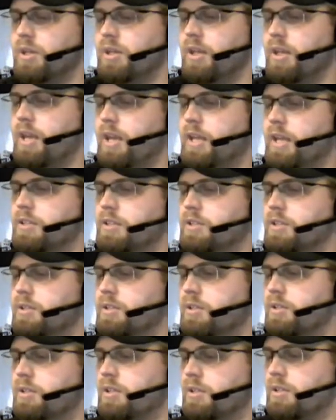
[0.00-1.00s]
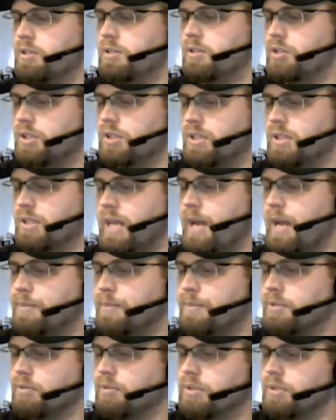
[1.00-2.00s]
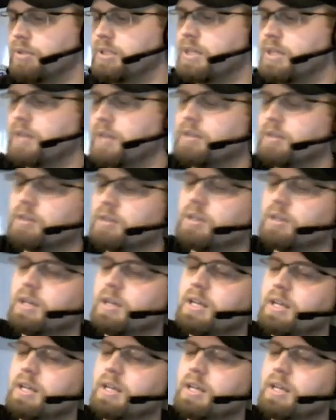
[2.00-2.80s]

It's a land, taps for 1 colorless mana.